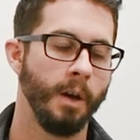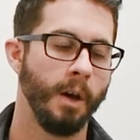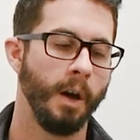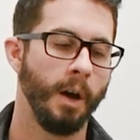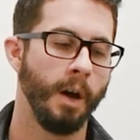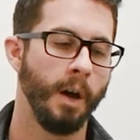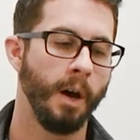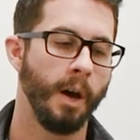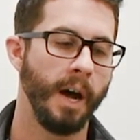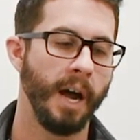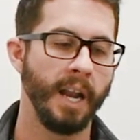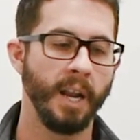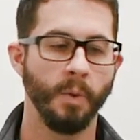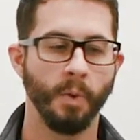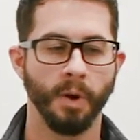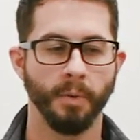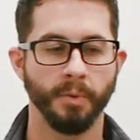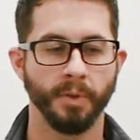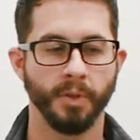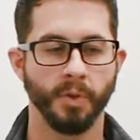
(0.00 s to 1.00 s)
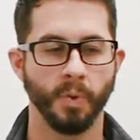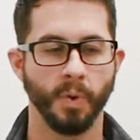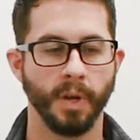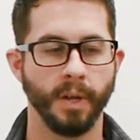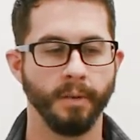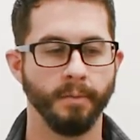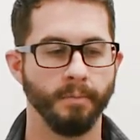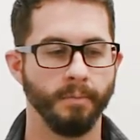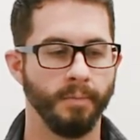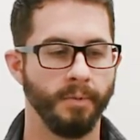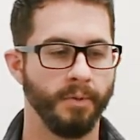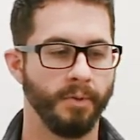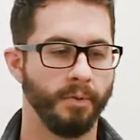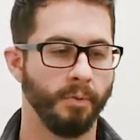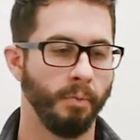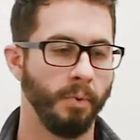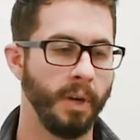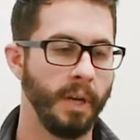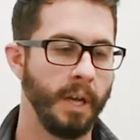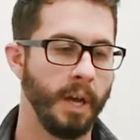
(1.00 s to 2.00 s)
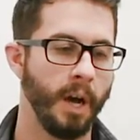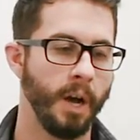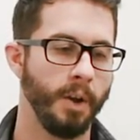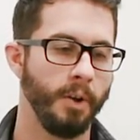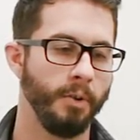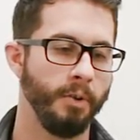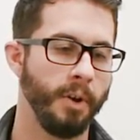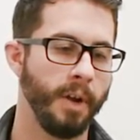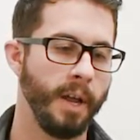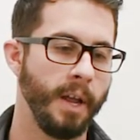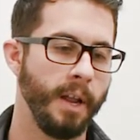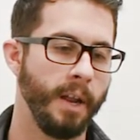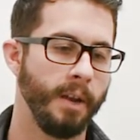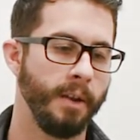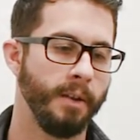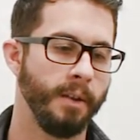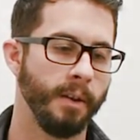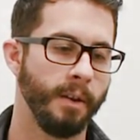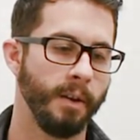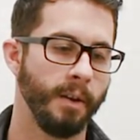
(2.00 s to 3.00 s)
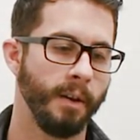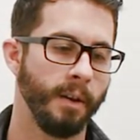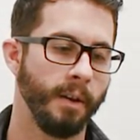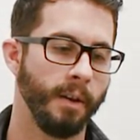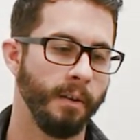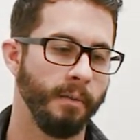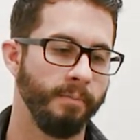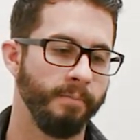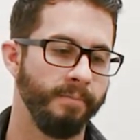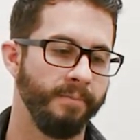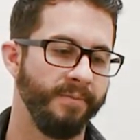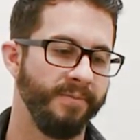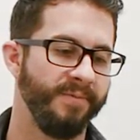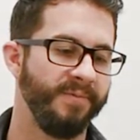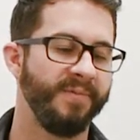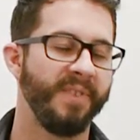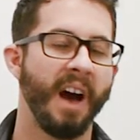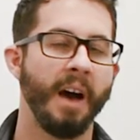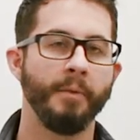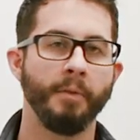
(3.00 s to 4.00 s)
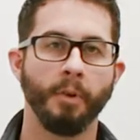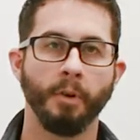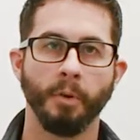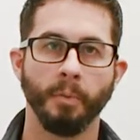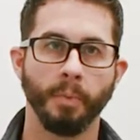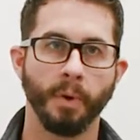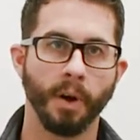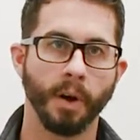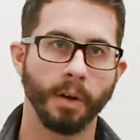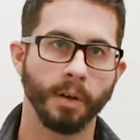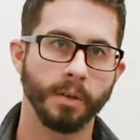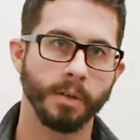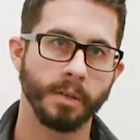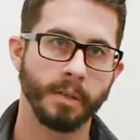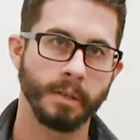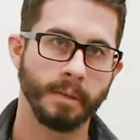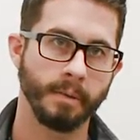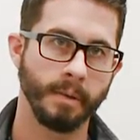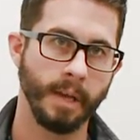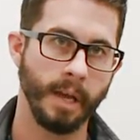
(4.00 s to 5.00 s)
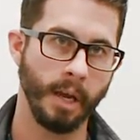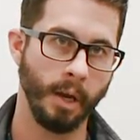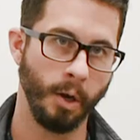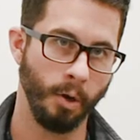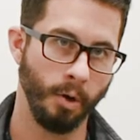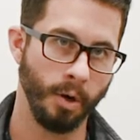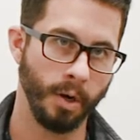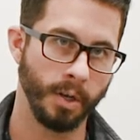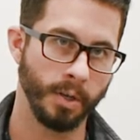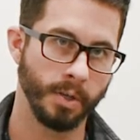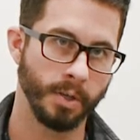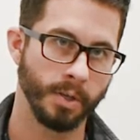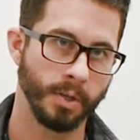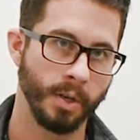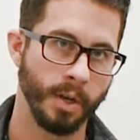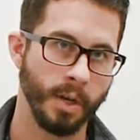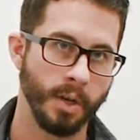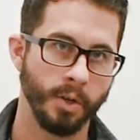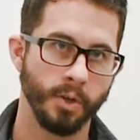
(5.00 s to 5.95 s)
uh, anywhere between 300 to 500 bucks increase.